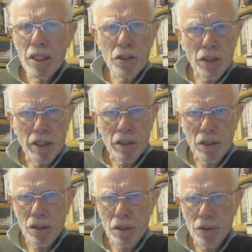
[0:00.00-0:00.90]
Is there
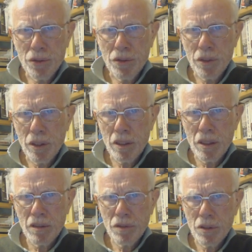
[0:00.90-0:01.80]
a solution to the
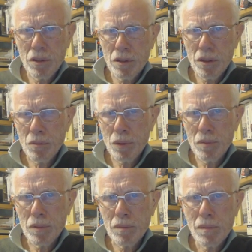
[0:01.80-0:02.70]
Dartford crossing
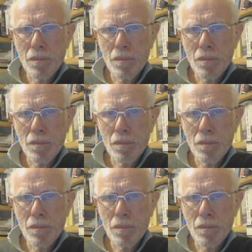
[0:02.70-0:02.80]
problem?